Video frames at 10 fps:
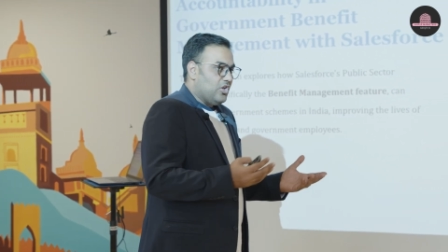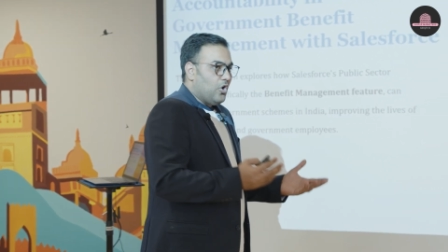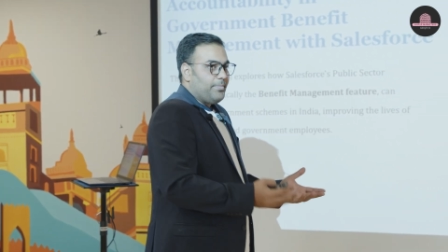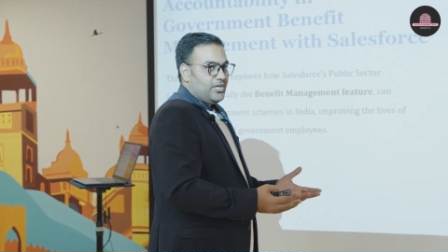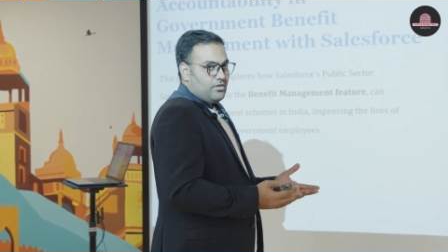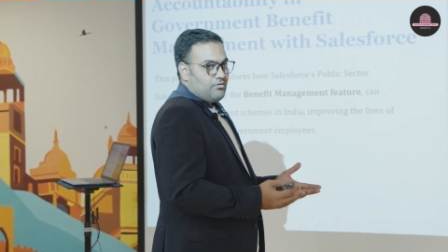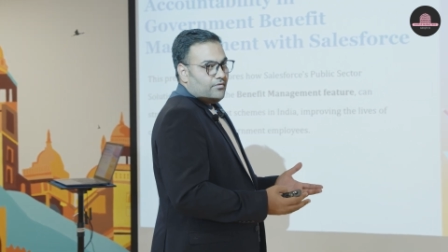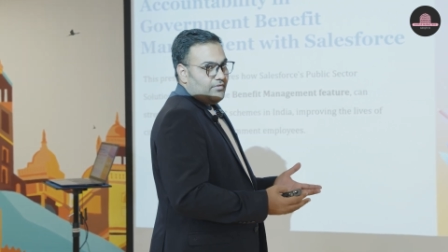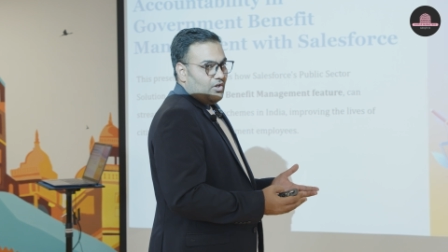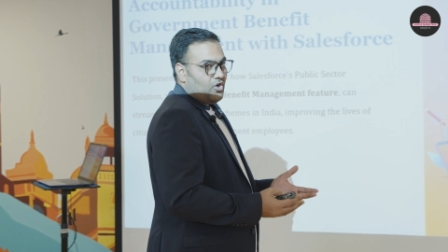the operations
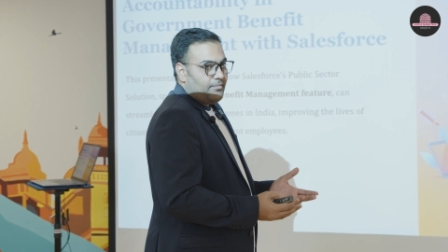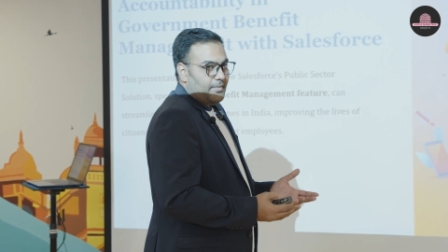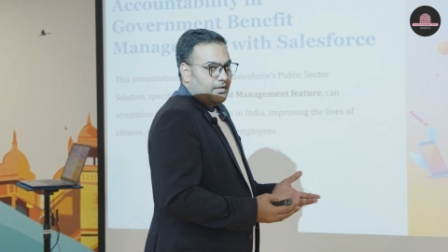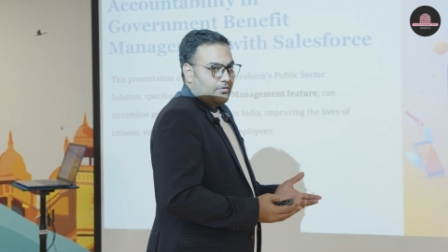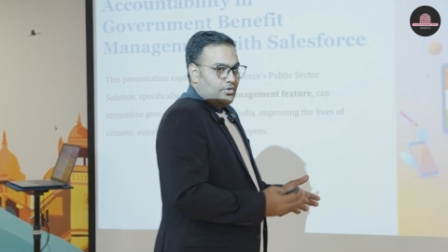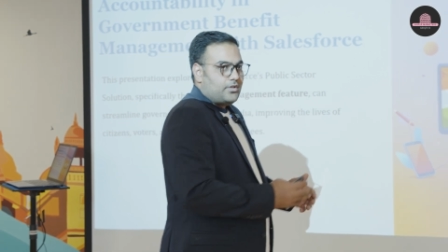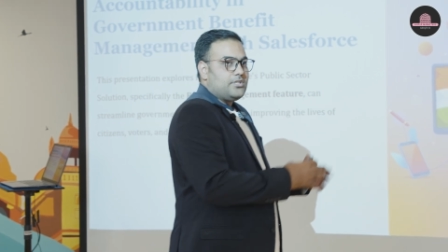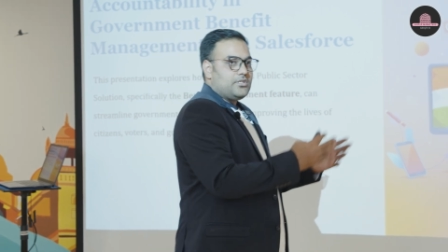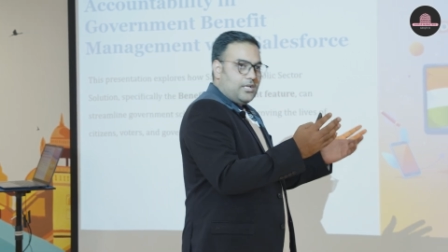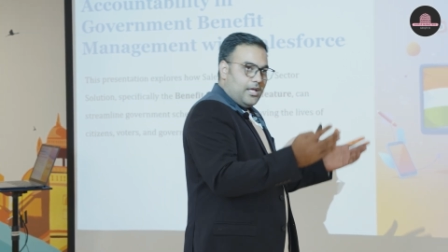of the government,
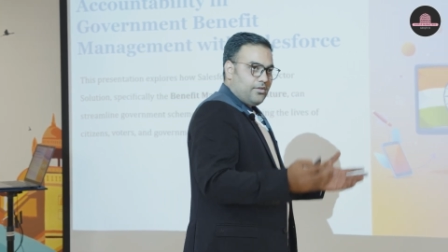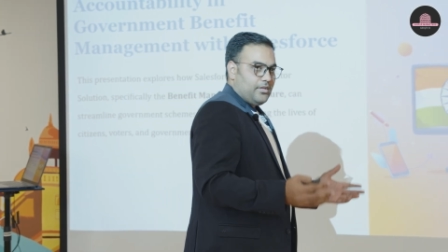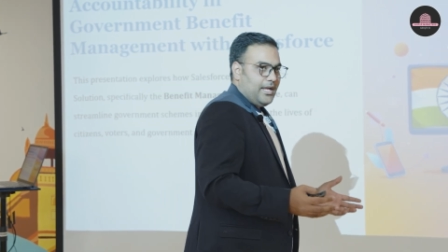digitalized,